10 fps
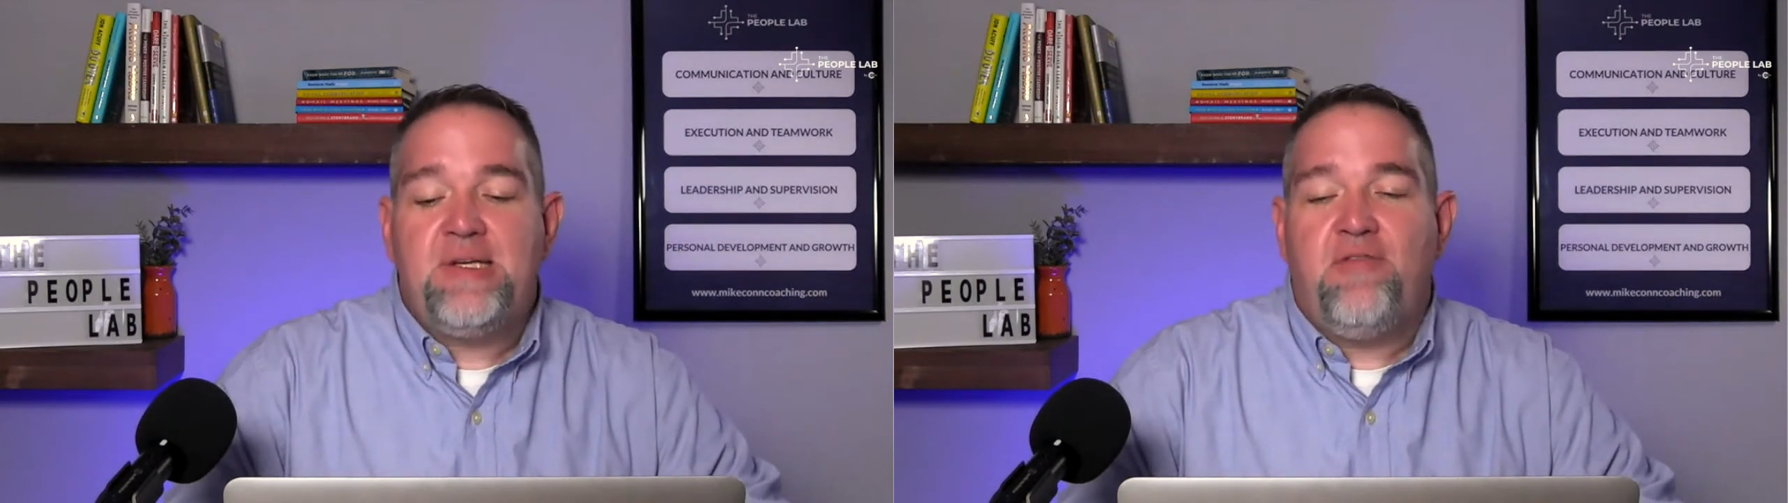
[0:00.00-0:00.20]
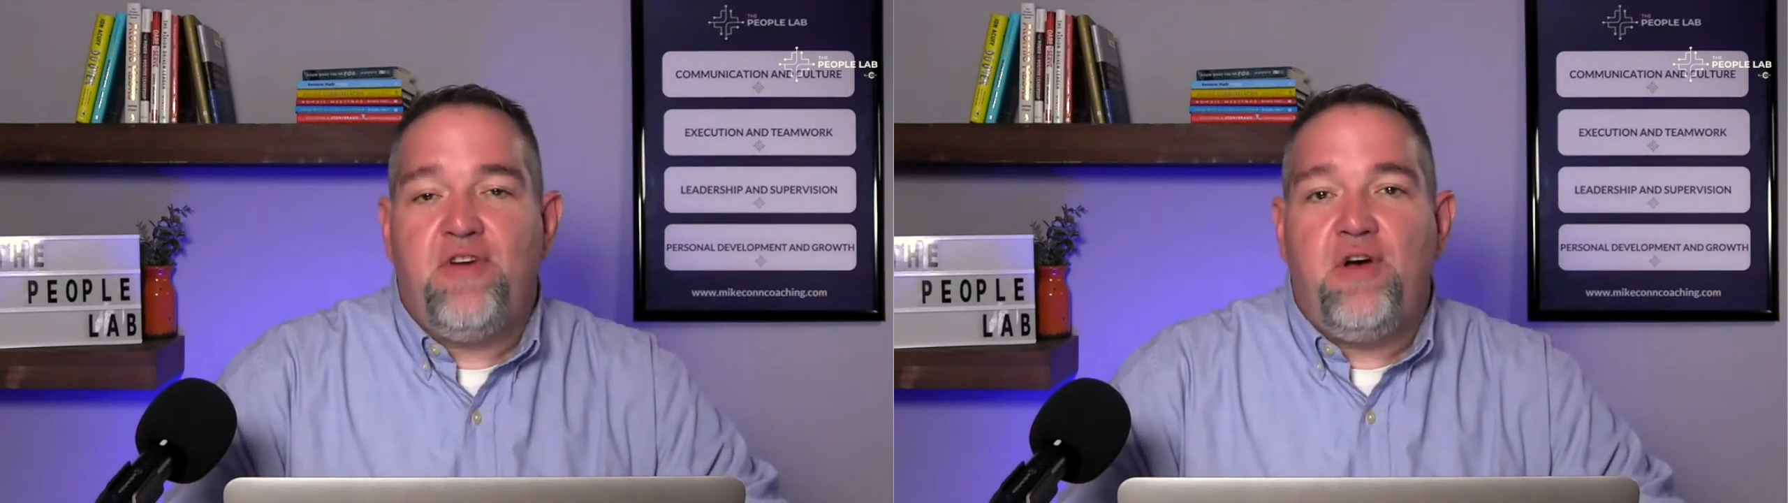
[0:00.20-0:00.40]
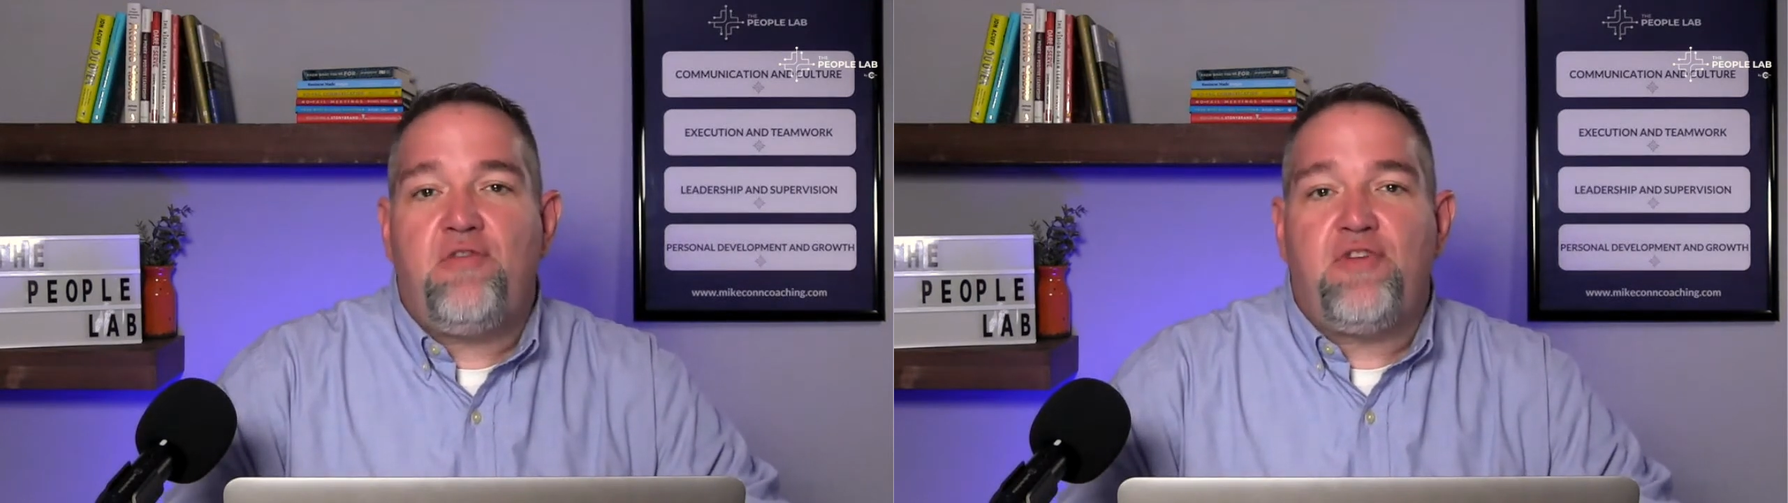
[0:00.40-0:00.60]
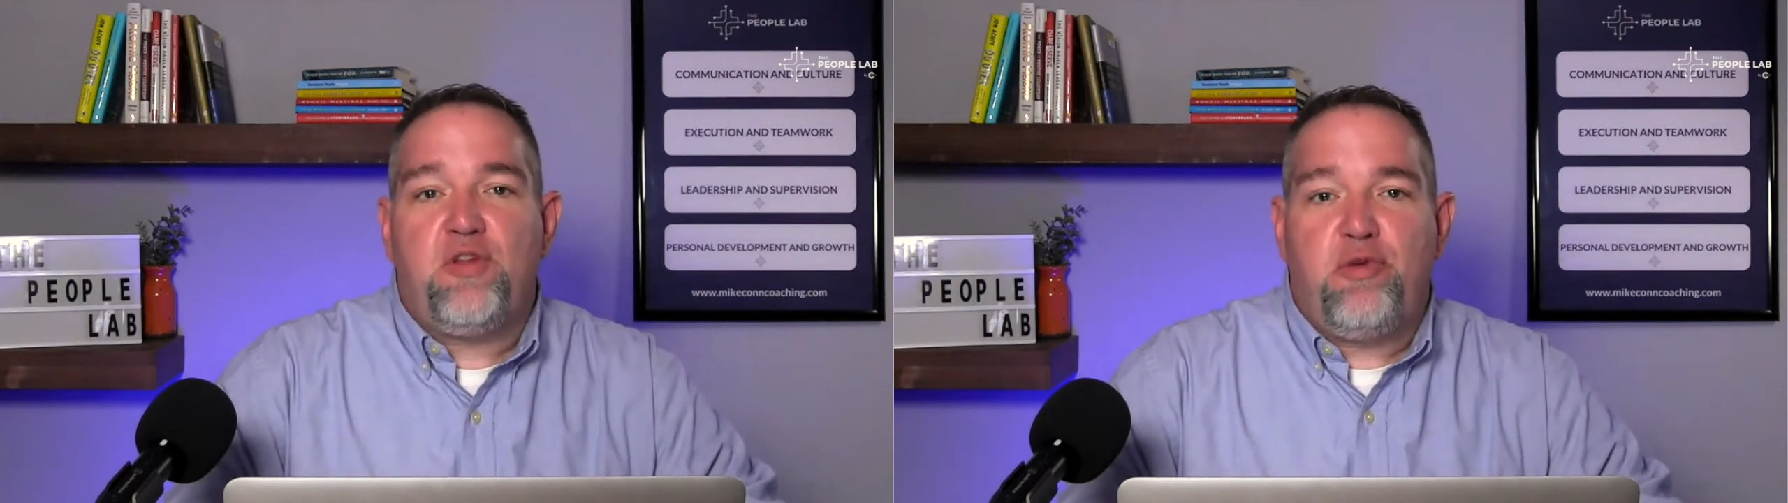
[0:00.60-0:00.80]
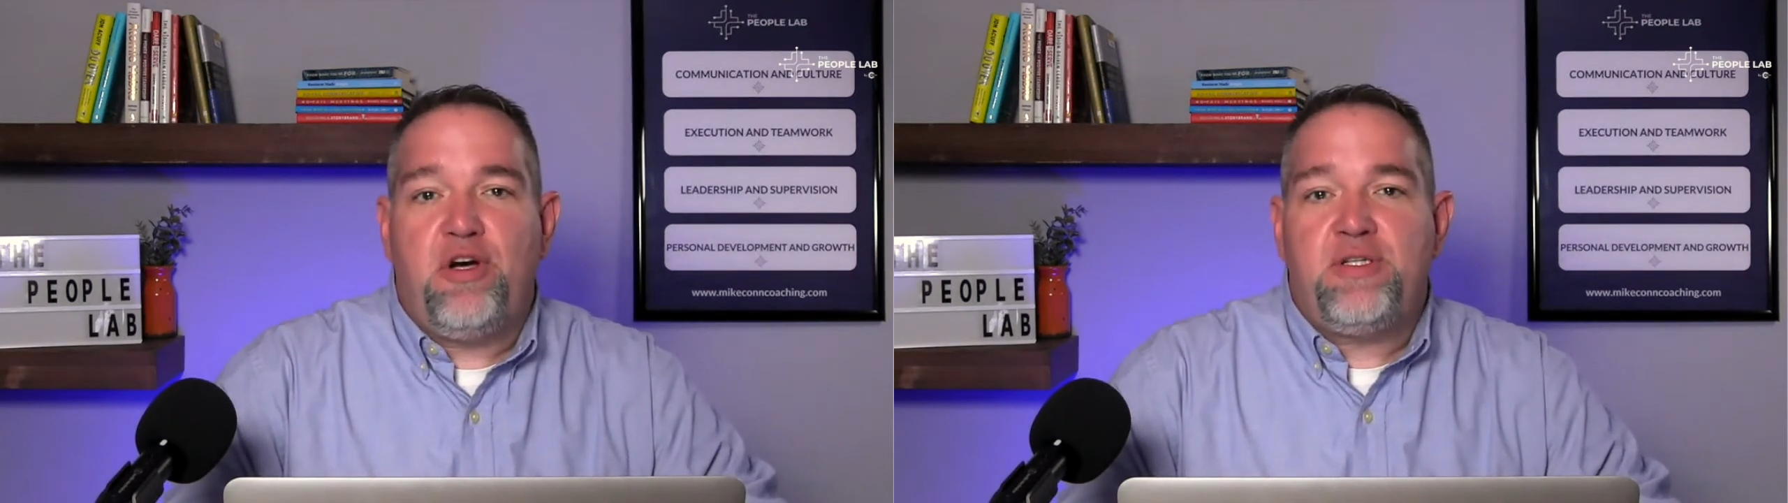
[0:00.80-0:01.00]
vote for the
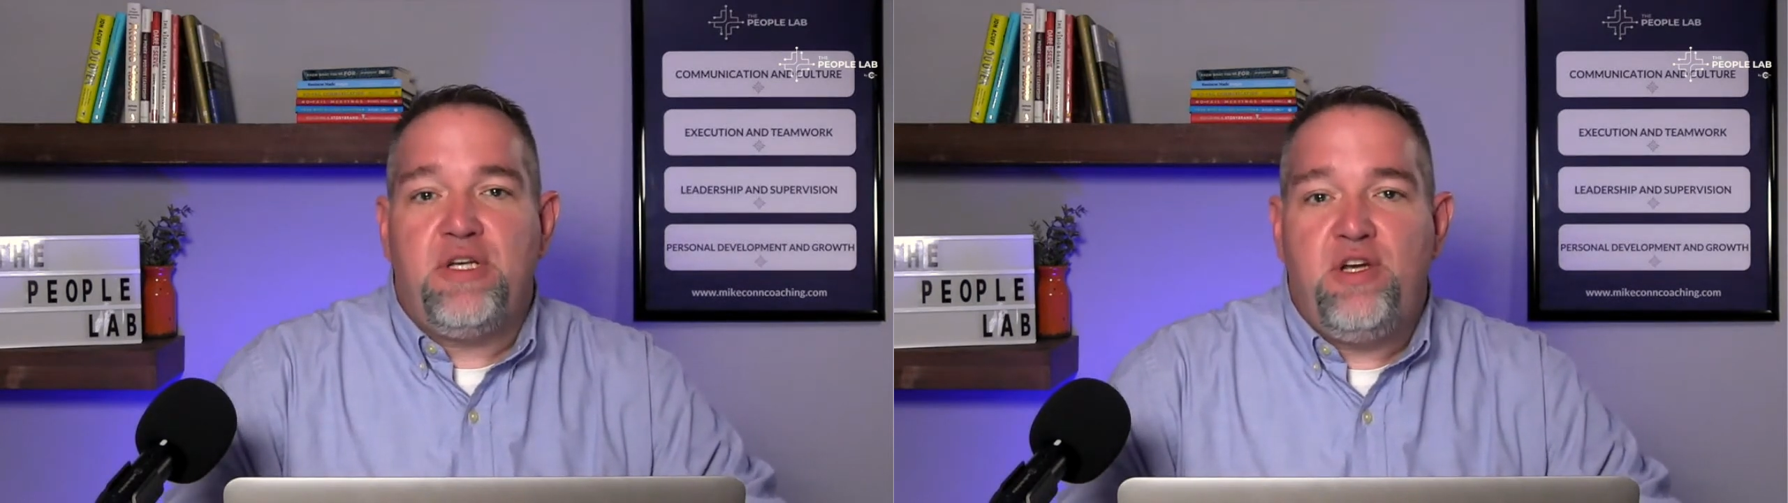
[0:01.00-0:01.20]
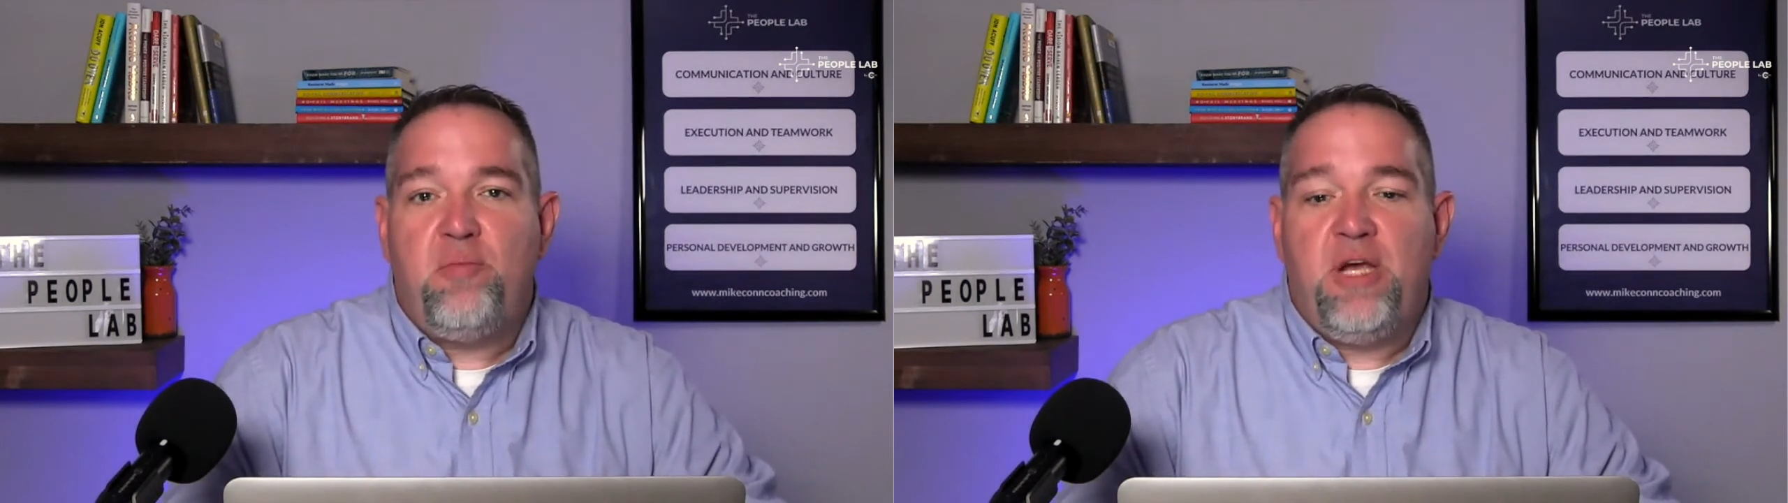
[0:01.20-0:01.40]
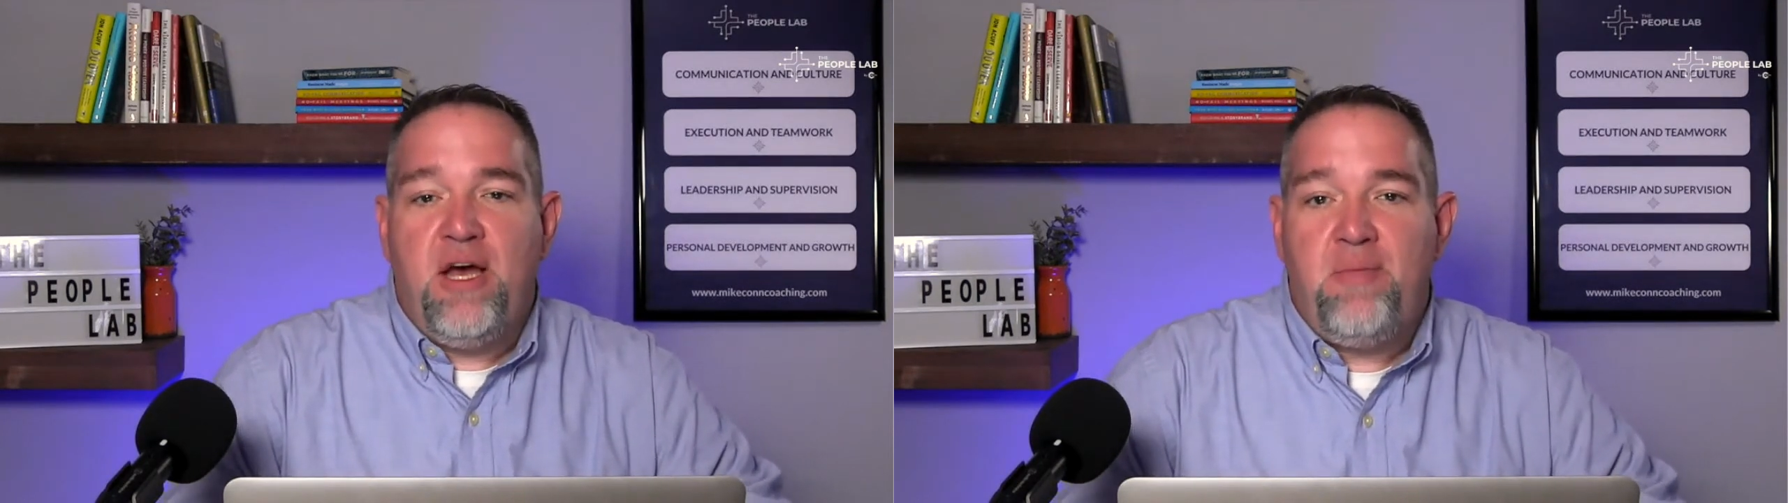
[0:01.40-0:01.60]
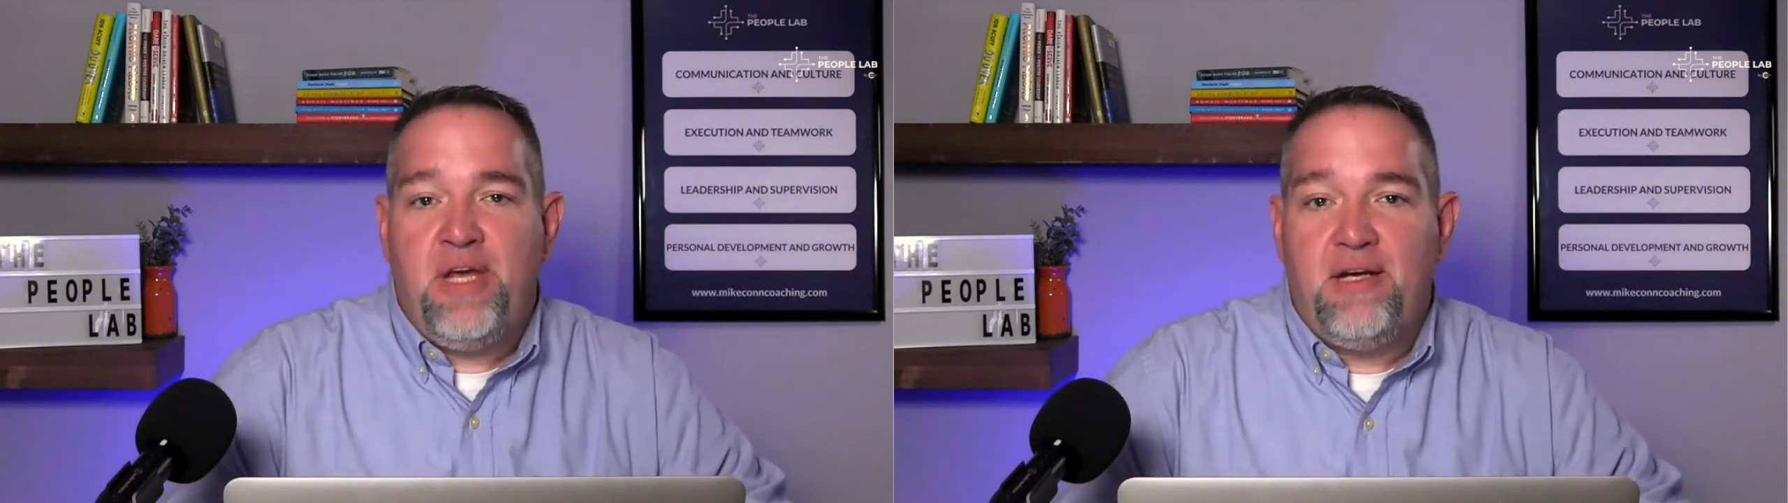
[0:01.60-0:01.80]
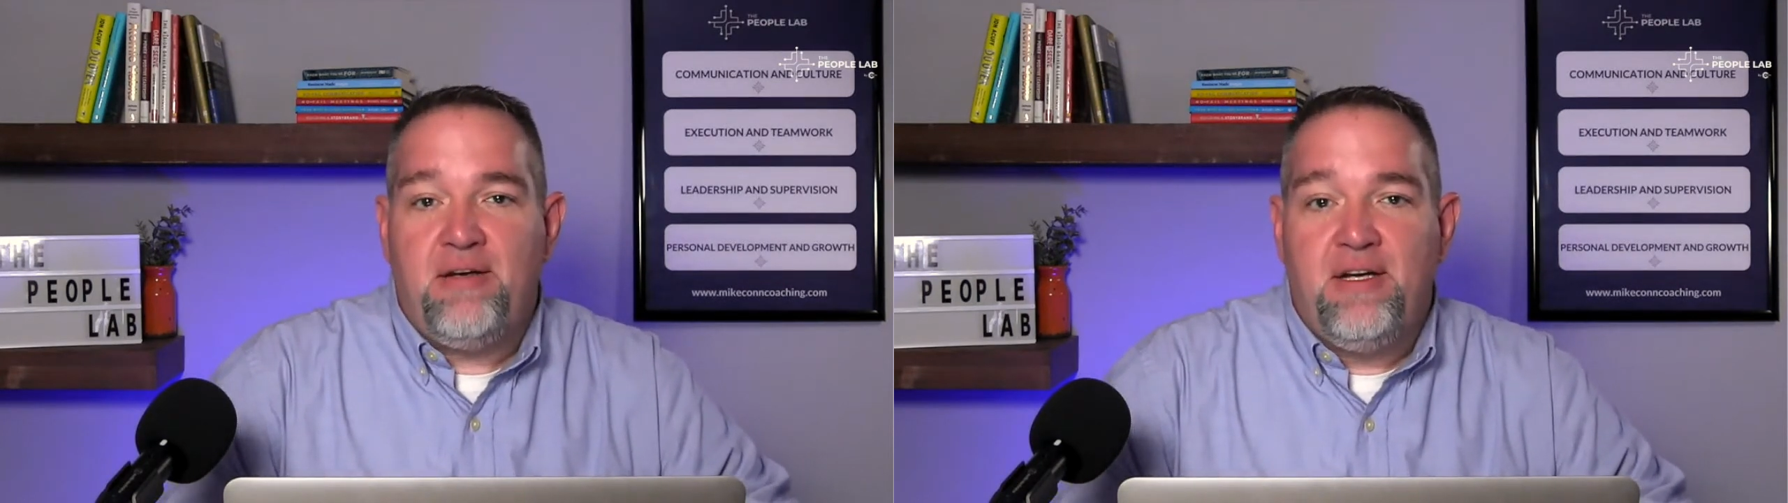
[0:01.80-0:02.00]
person you're becoming.